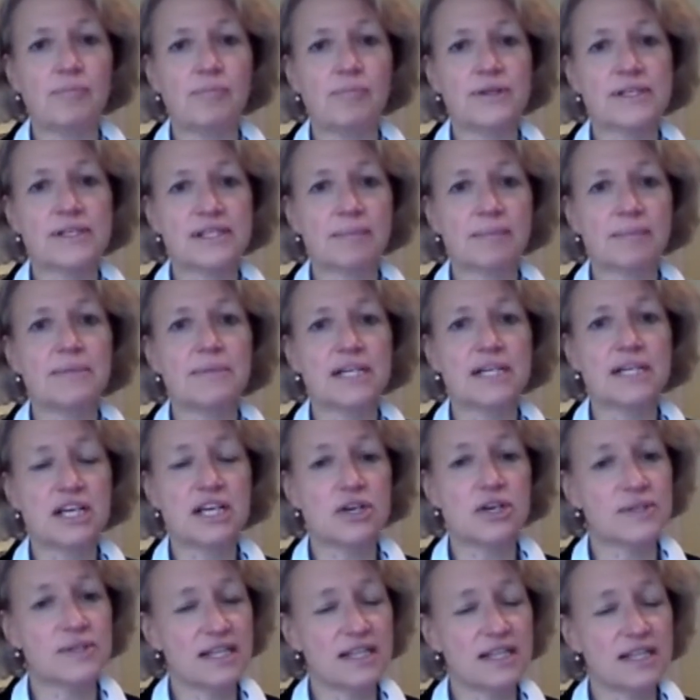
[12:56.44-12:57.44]
somebody
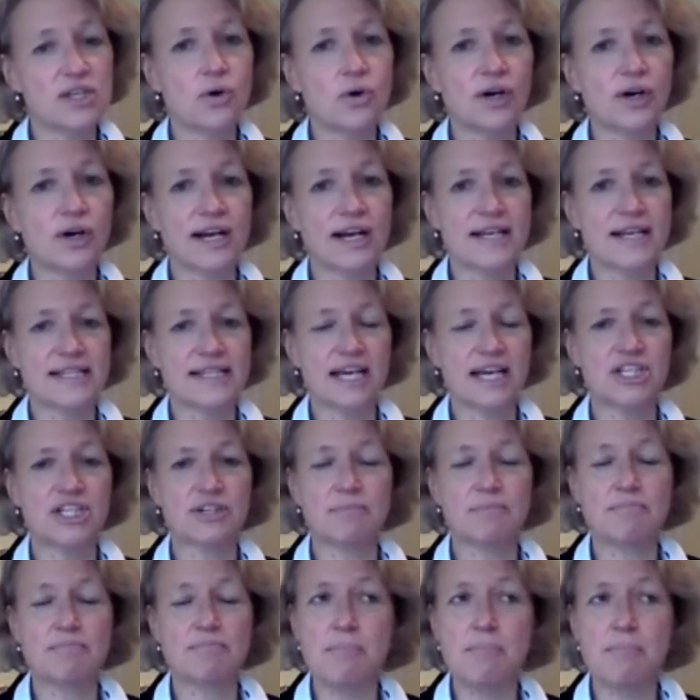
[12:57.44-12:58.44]
who's in the
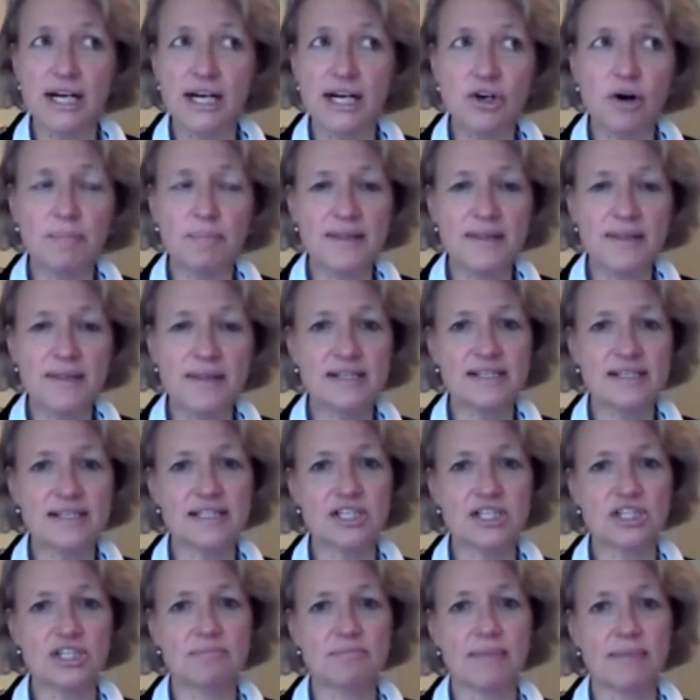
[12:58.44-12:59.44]
organization, might not be the
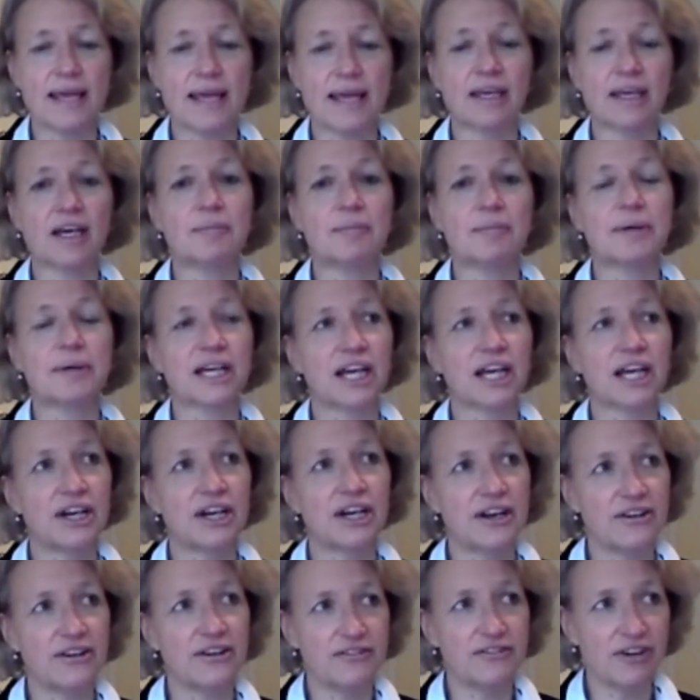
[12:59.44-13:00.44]
decision maker, but can
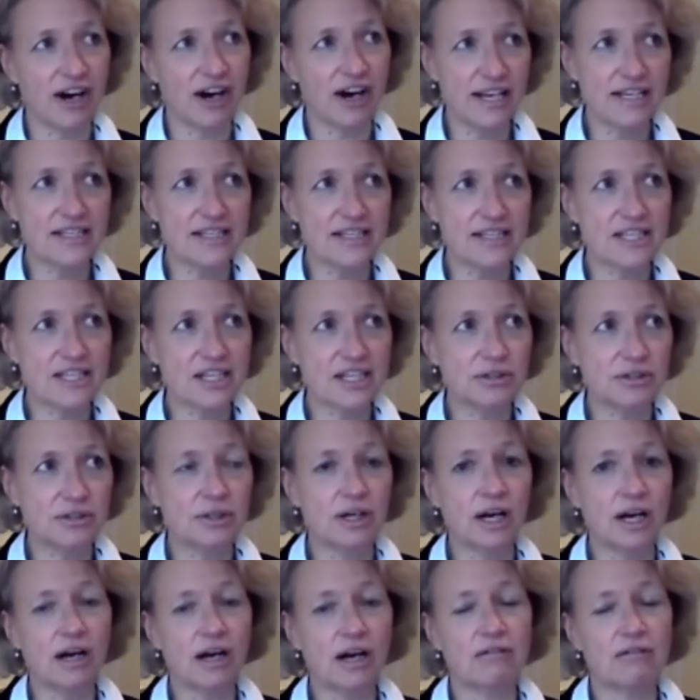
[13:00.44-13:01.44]
advise you
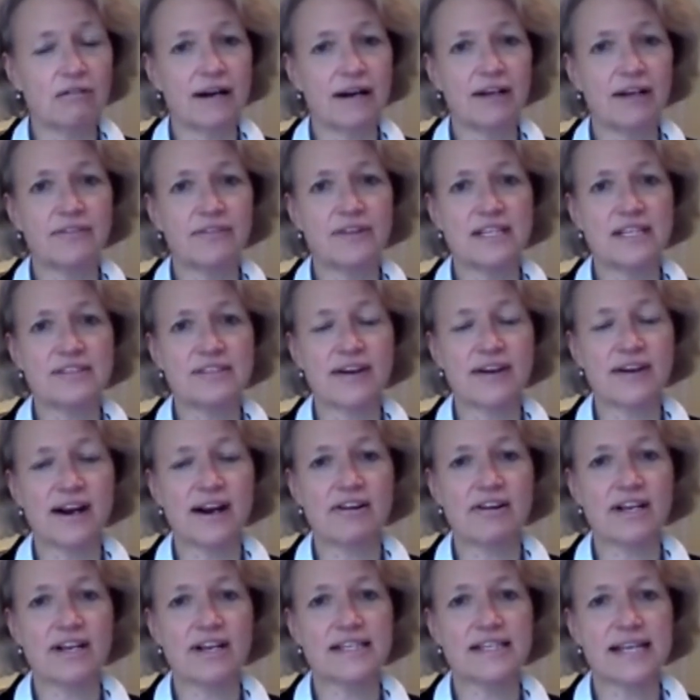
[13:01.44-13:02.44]
around these
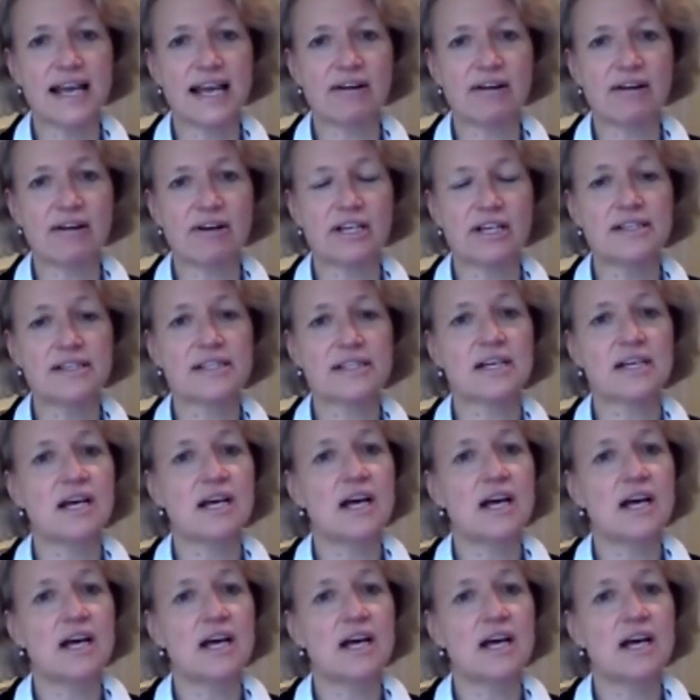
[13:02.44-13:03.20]
various areas,